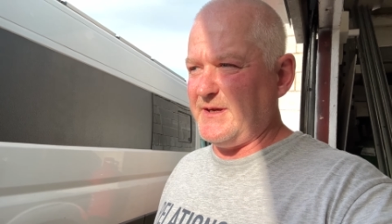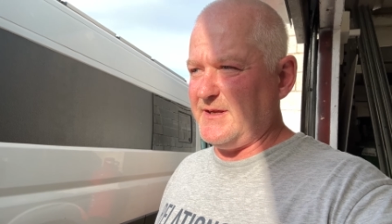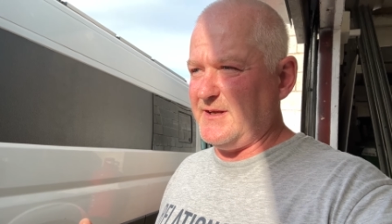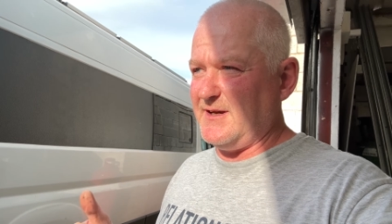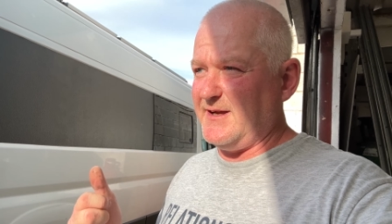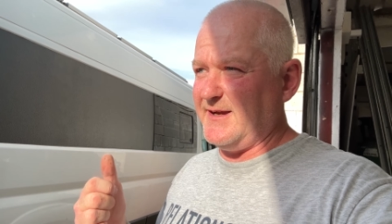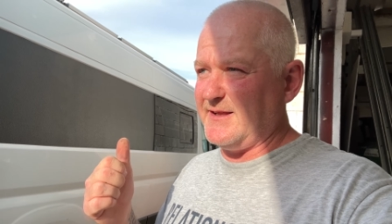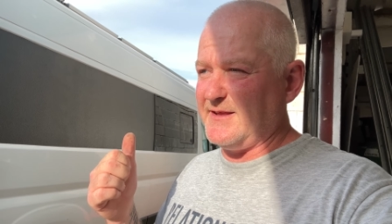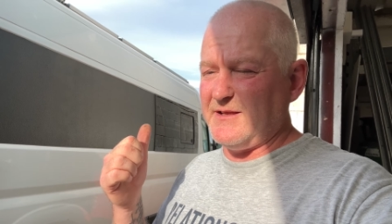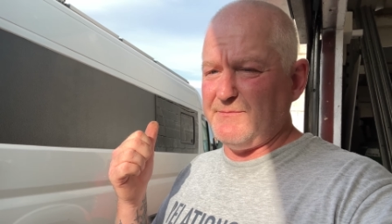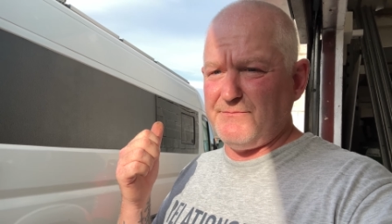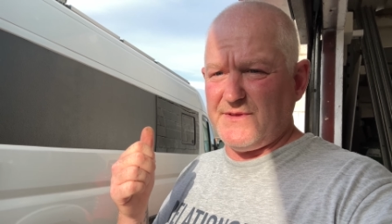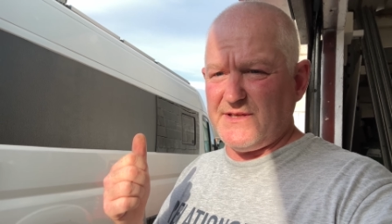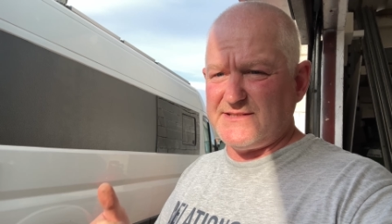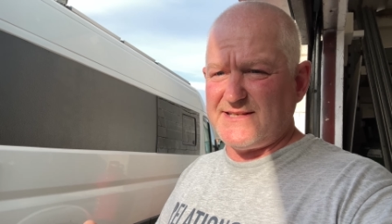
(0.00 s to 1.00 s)
I like
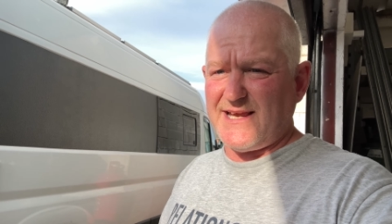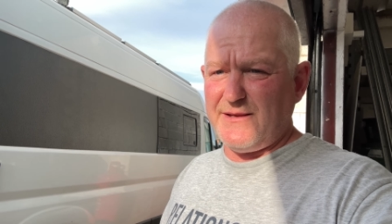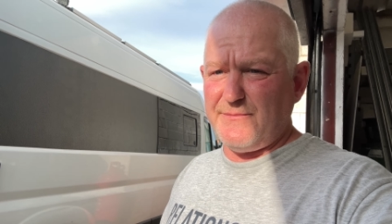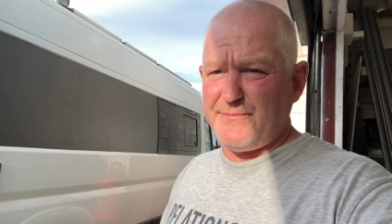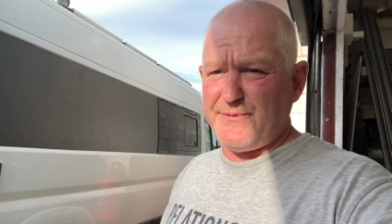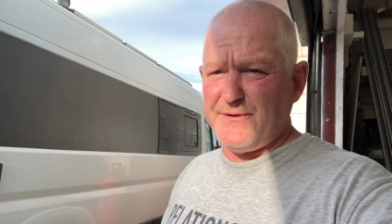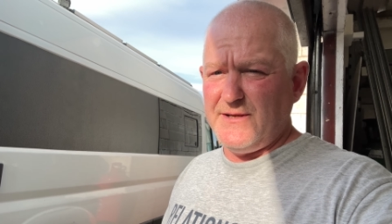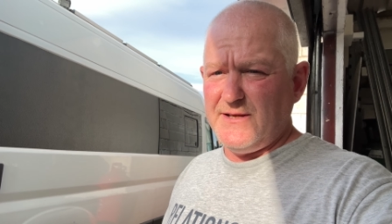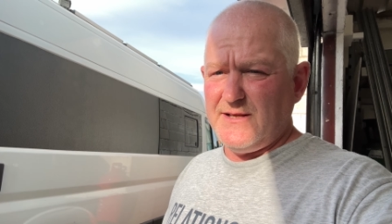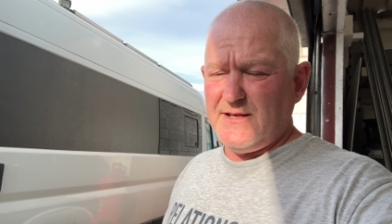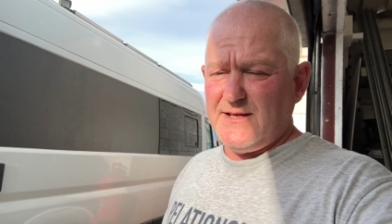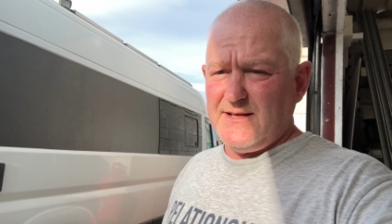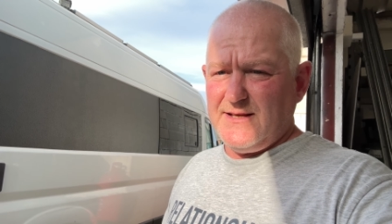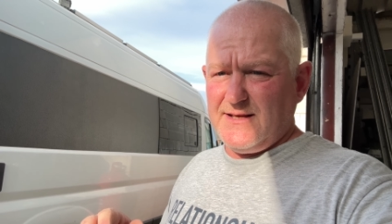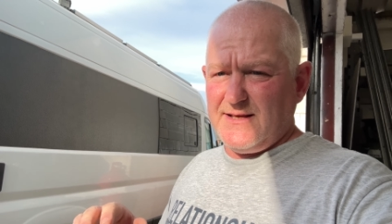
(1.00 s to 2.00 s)
the, the tape,
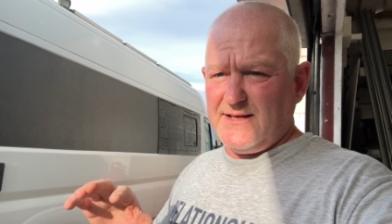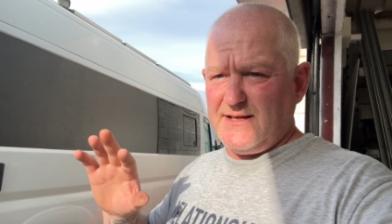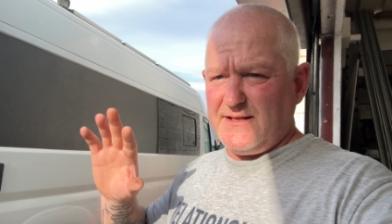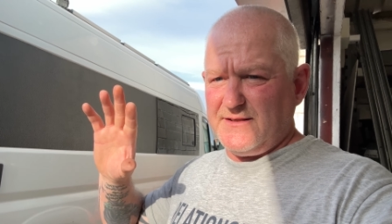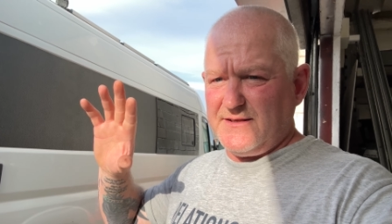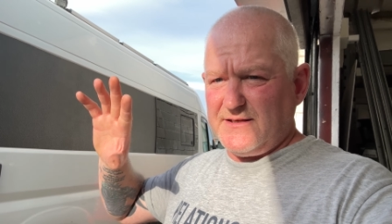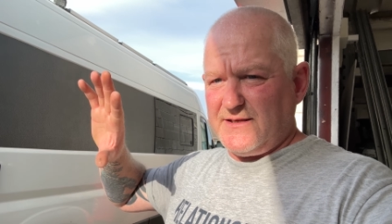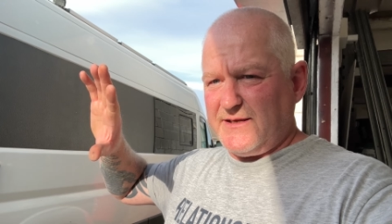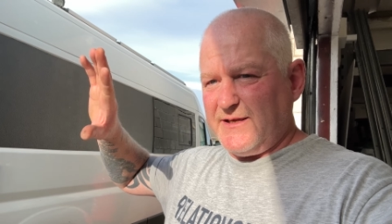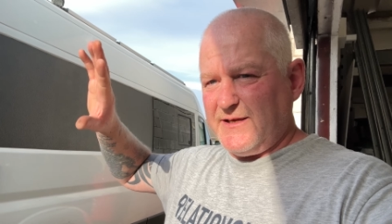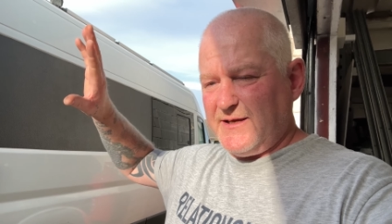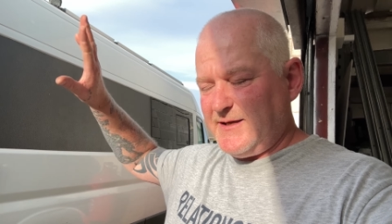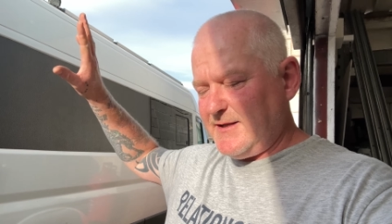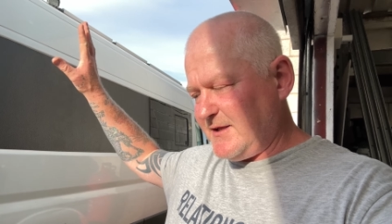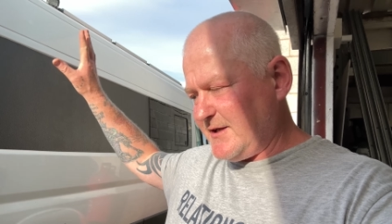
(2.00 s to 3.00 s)
and the,
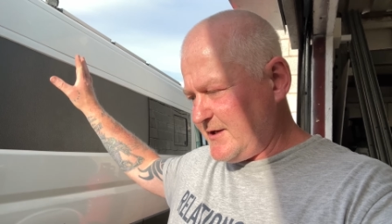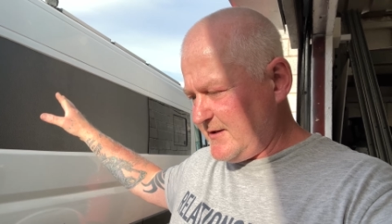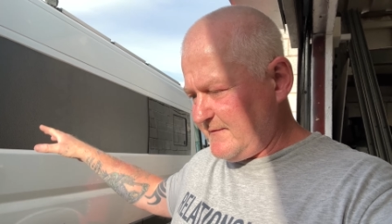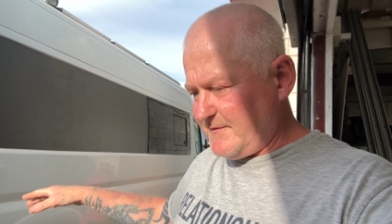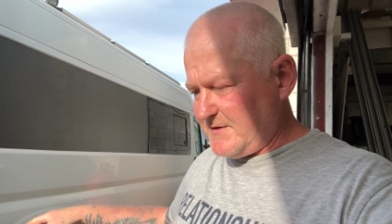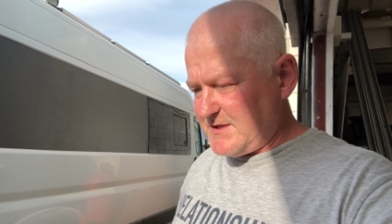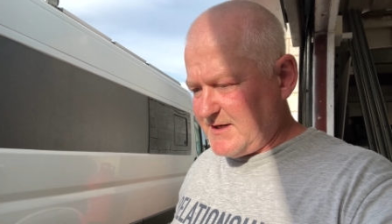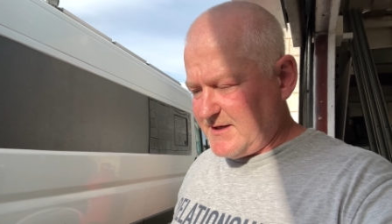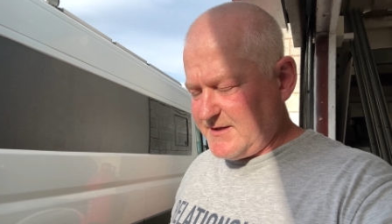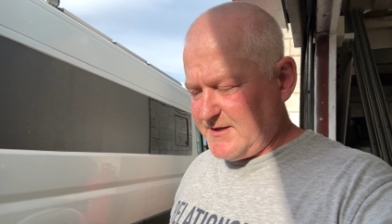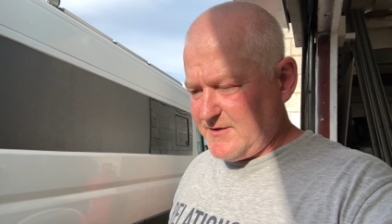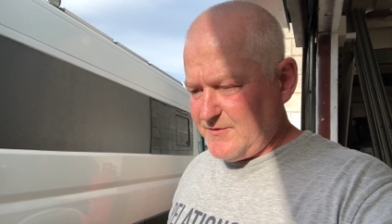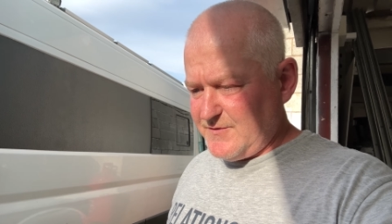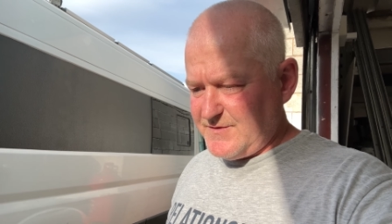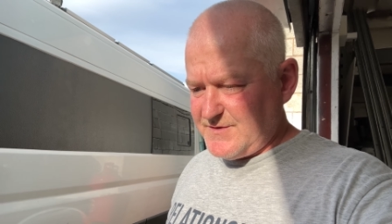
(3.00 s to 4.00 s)
uh, the cover that I
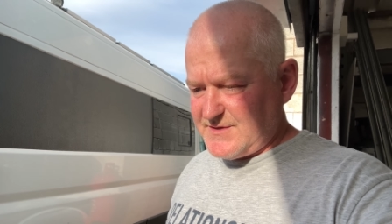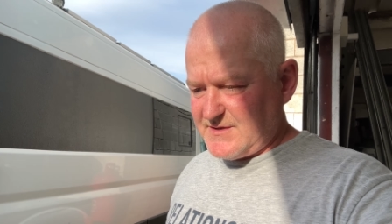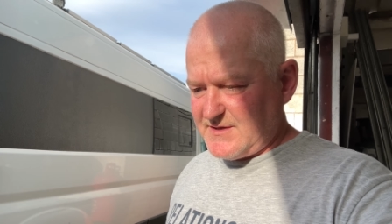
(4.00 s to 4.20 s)
use,